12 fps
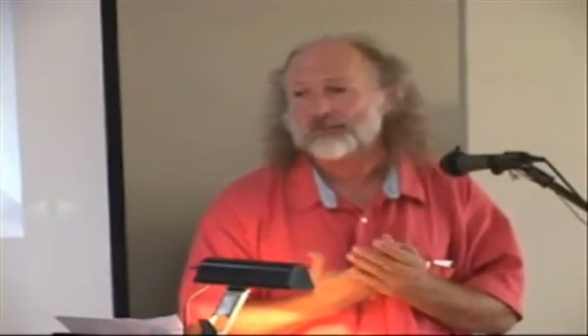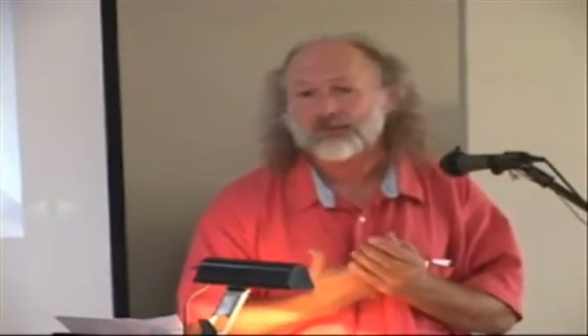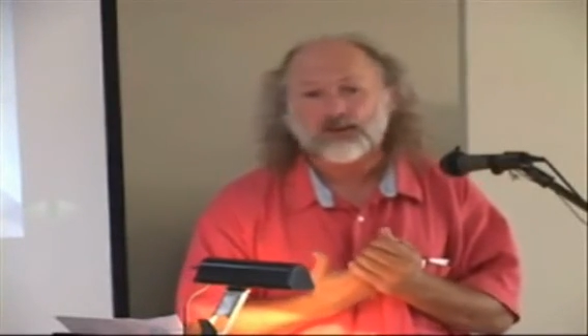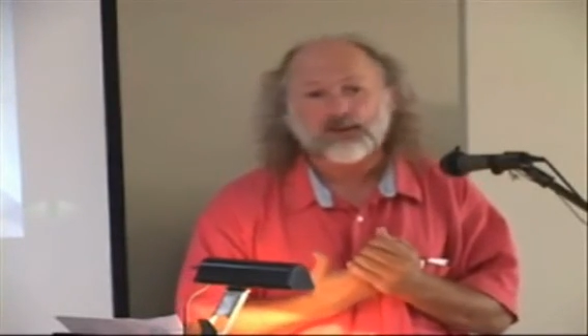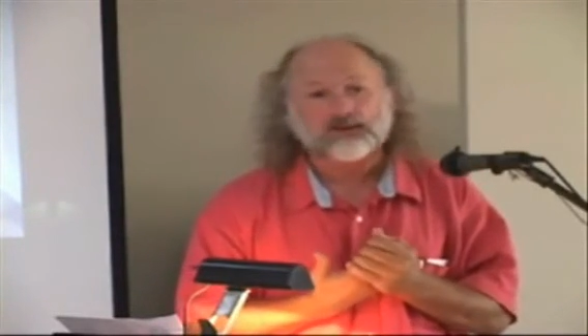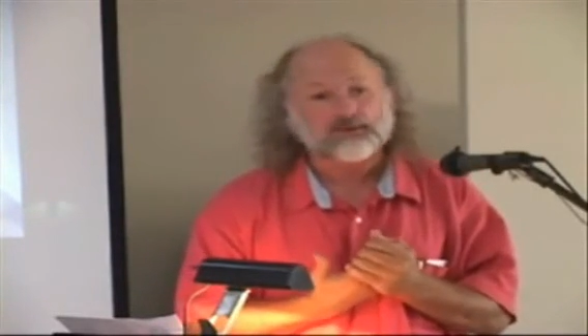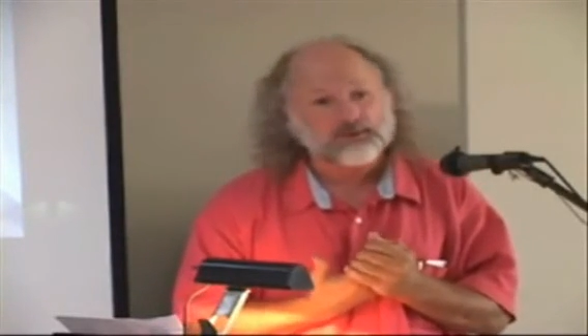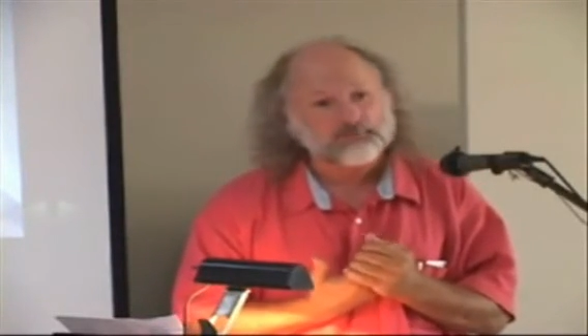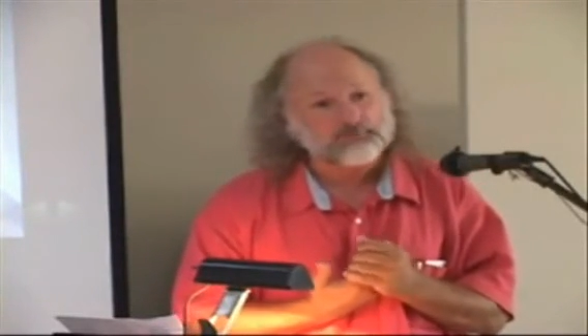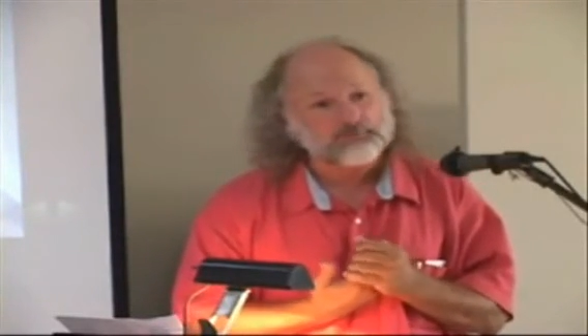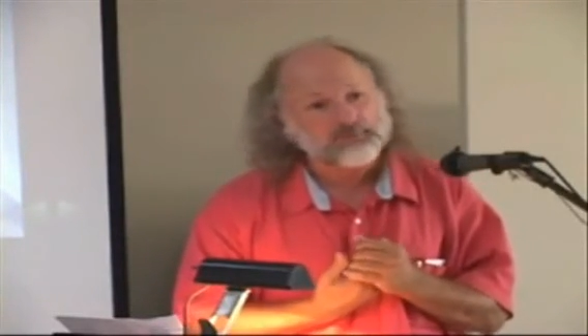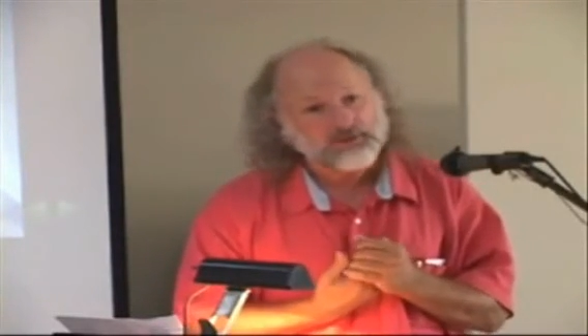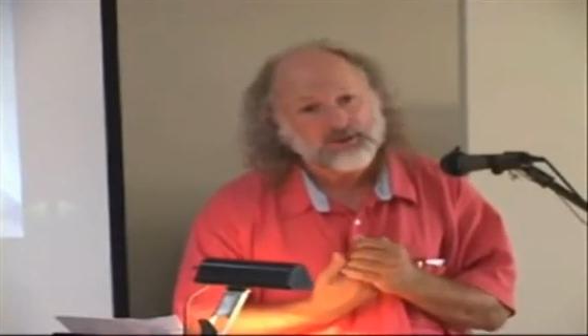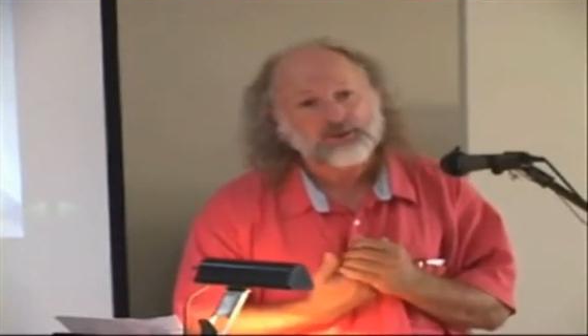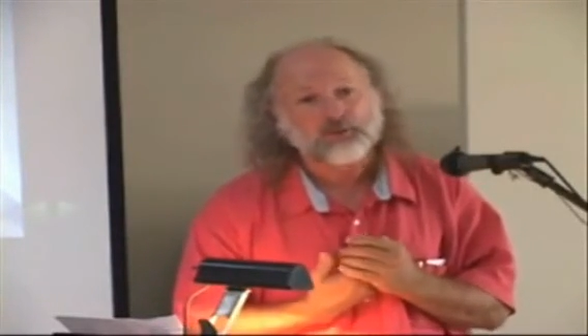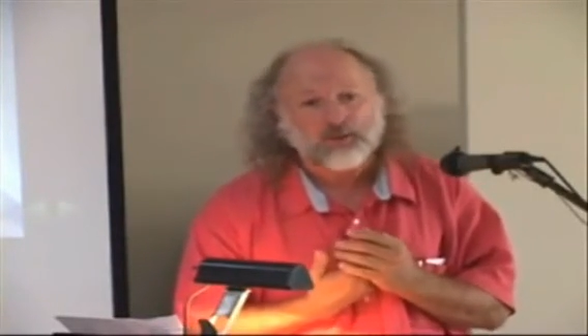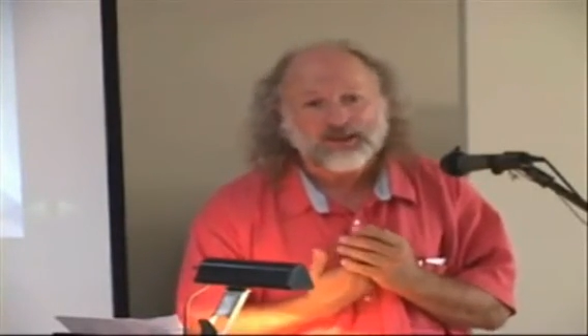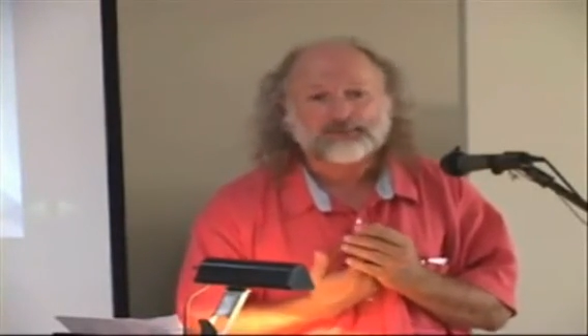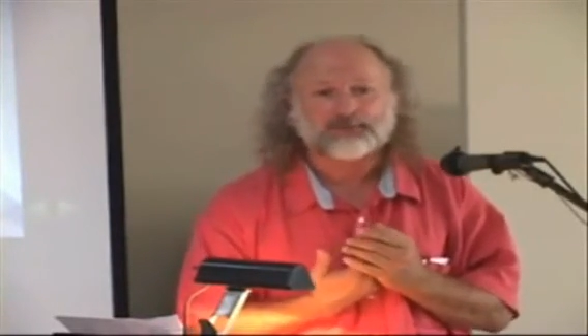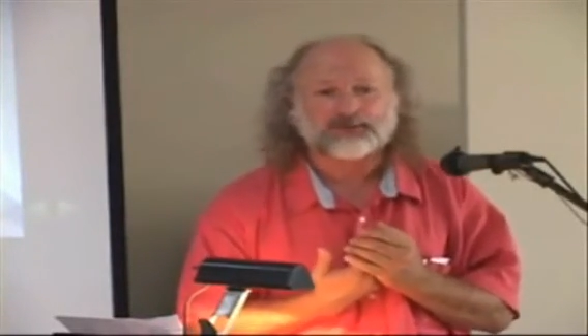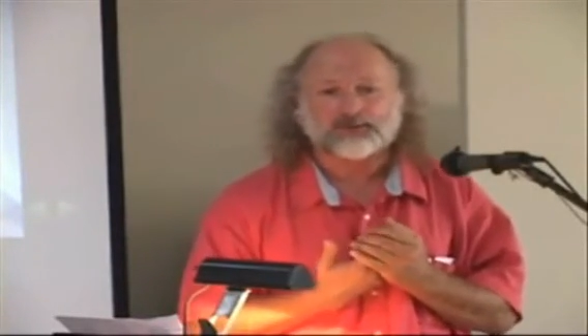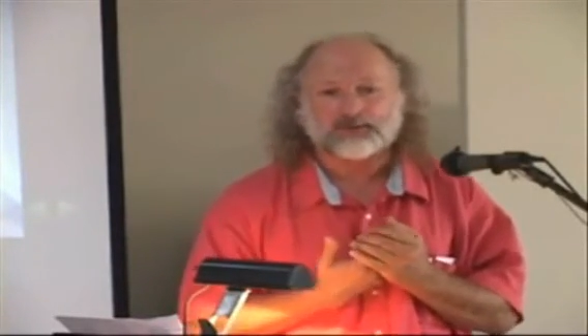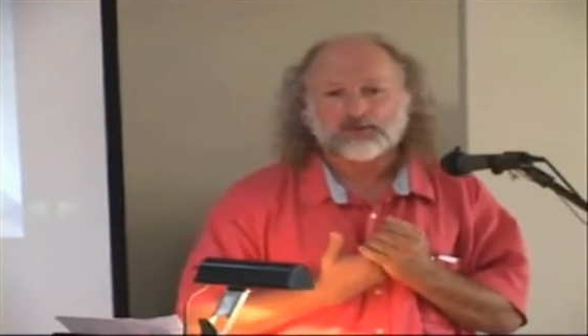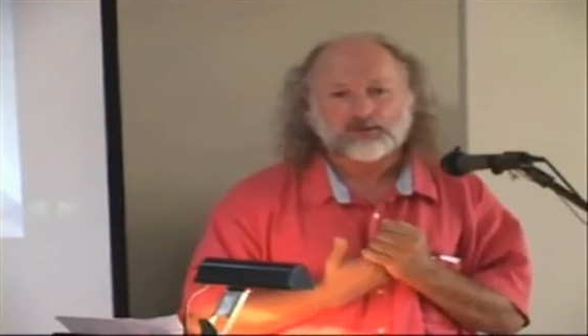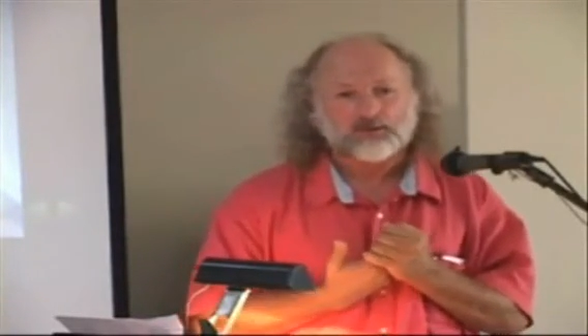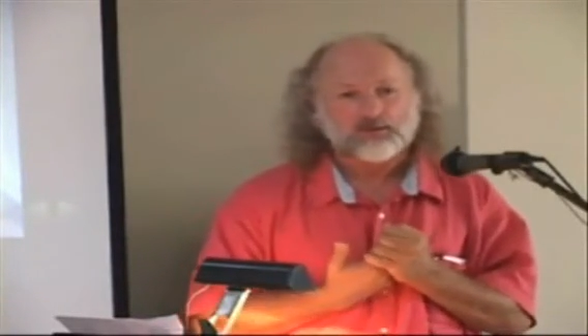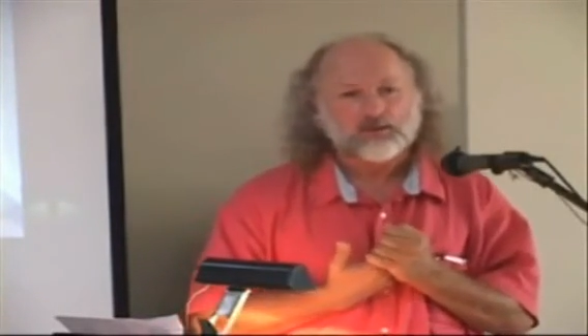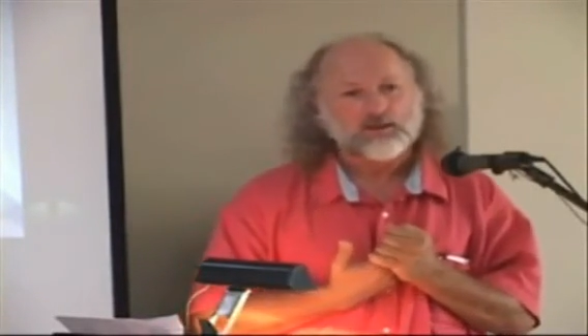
in the blood. I look at blood quite a bit,